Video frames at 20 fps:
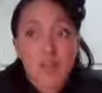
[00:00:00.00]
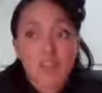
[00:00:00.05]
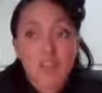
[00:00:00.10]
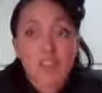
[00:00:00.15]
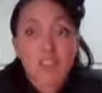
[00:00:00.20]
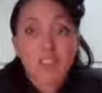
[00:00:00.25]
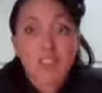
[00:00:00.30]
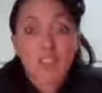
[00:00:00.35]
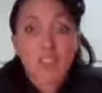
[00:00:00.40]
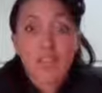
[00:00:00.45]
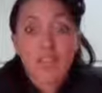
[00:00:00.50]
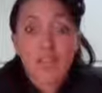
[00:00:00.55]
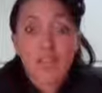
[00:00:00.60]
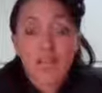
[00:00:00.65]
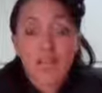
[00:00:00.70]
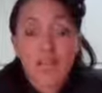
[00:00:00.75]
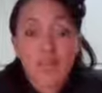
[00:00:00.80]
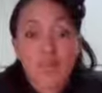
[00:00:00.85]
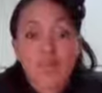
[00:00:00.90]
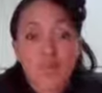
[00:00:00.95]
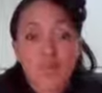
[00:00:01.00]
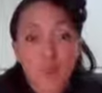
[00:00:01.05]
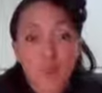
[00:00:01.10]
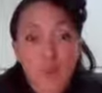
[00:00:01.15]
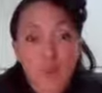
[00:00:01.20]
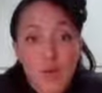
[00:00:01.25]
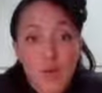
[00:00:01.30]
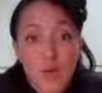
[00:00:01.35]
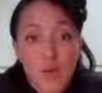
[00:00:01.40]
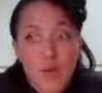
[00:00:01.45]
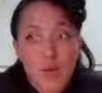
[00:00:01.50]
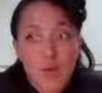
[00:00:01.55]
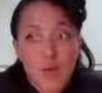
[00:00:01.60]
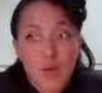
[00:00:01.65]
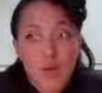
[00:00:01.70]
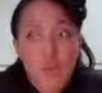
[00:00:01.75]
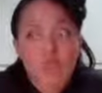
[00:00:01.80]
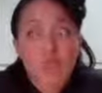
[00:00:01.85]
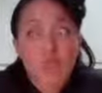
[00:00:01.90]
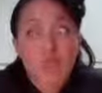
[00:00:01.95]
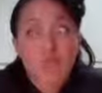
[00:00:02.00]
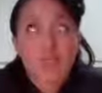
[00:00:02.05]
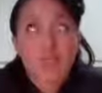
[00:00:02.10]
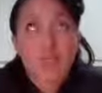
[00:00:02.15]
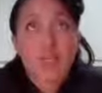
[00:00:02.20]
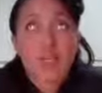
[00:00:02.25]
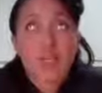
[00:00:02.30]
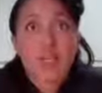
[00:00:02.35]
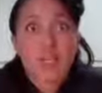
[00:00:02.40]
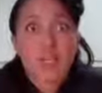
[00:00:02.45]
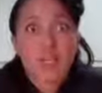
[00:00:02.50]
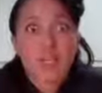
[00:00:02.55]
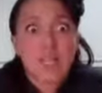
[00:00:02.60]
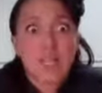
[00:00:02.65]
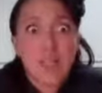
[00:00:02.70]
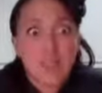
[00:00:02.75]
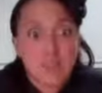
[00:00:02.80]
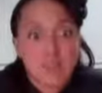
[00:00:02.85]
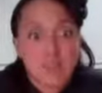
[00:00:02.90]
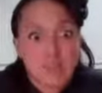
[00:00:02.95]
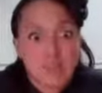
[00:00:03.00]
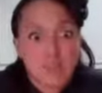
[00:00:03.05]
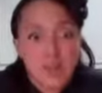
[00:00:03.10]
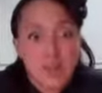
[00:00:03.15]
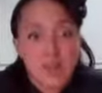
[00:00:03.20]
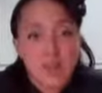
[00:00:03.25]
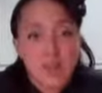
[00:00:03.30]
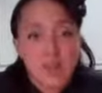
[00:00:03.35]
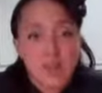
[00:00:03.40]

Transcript: and then that second brewing water is fantastic